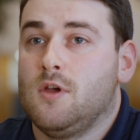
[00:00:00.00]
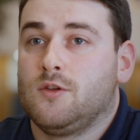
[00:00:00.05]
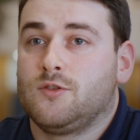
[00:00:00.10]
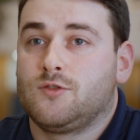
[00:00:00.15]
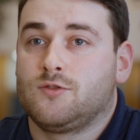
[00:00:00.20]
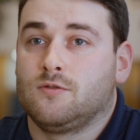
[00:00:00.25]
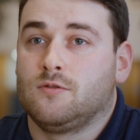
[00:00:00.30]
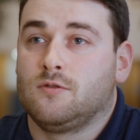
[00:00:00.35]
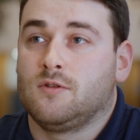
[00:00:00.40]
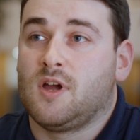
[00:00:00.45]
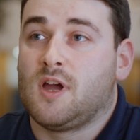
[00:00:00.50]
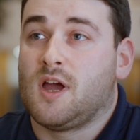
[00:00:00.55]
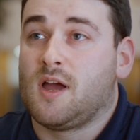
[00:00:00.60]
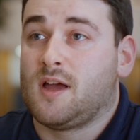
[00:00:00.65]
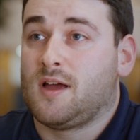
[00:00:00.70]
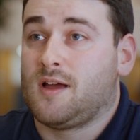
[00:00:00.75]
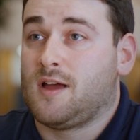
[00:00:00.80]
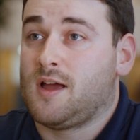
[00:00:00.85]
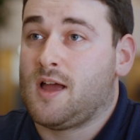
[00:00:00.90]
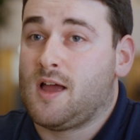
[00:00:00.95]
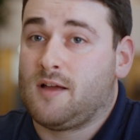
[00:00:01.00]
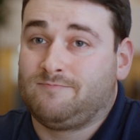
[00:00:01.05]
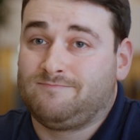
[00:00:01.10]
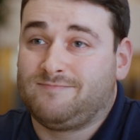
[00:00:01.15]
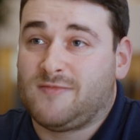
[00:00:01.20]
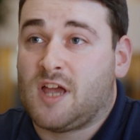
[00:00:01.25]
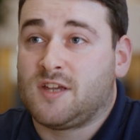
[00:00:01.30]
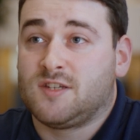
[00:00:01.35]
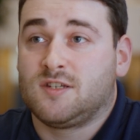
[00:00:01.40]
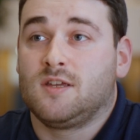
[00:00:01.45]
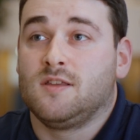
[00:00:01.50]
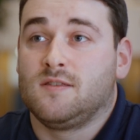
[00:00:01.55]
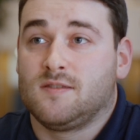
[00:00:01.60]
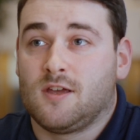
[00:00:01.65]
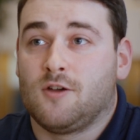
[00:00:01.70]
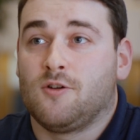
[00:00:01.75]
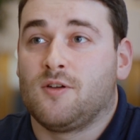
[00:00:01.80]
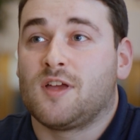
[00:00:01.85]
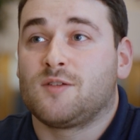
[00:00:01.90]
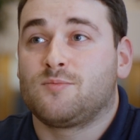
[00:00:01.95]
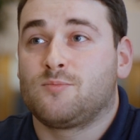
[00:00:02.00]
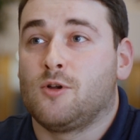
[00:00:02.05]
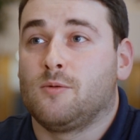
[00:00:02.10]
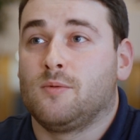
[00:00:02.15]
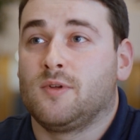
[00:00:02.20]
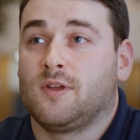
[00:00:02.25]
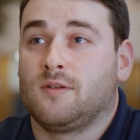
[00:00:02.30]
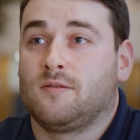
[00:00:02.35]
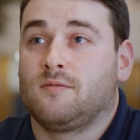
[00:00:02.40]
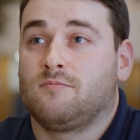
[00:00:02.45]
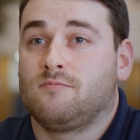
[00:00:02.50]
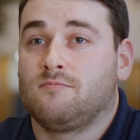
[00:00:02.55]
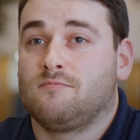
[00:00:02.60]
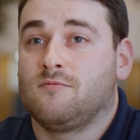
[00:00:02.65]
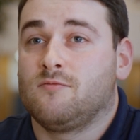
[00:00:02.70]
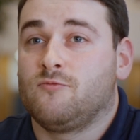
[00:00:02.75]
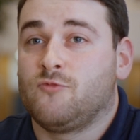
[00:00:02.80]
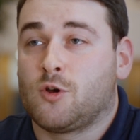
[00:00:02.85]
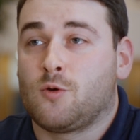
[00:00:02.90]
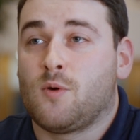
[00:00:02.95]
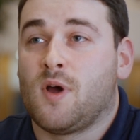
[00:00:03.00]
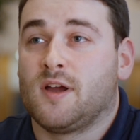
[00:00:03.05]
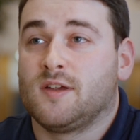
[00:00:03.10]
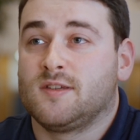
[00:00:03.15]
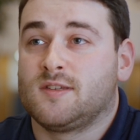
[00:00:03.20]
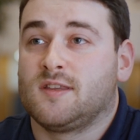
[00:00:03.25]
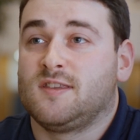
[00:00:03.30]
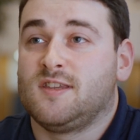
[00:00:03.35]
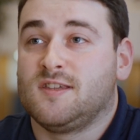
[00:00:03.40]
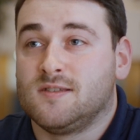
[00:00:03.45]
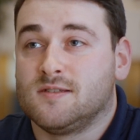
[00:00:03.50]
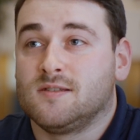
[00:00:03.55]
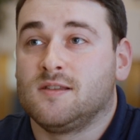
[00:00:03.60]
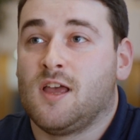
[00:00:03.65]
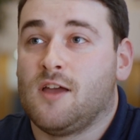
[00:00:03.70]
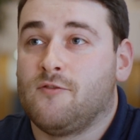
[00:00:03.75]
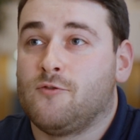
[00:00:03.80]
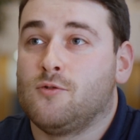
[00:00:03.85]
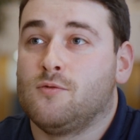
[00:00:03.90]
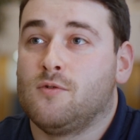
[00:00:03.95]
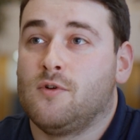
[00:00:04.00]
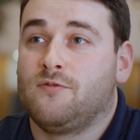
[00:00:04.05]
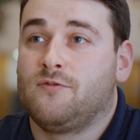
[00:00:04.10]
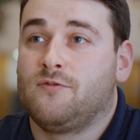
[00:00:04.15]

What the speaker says: So as you can tell, that probably requires a decent level of